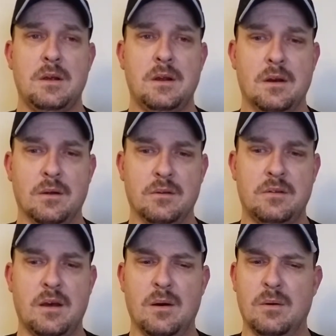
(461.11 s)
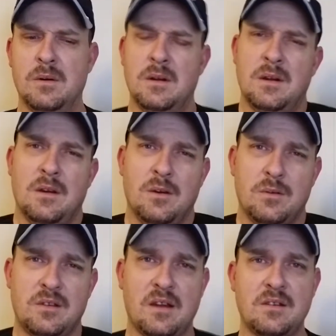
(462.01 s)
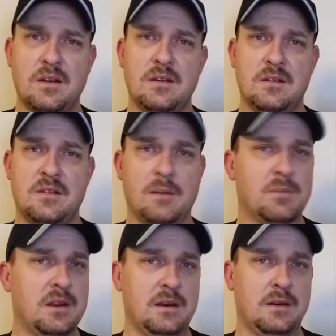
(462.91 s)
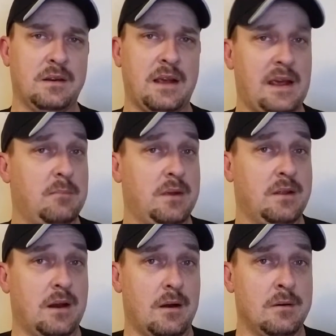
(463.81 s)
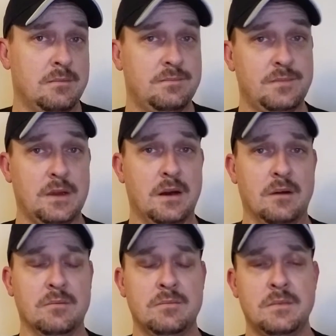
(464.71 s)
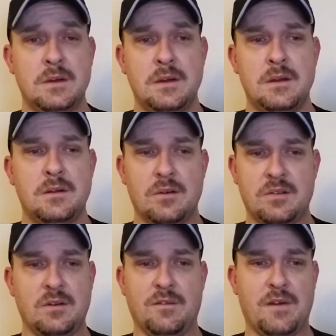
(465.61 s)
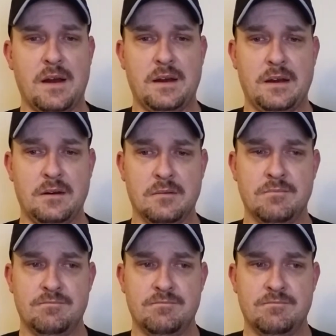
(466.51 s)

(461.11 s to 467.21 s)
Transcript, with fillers: you know, so who says that something can't be there, you know? They're still finding,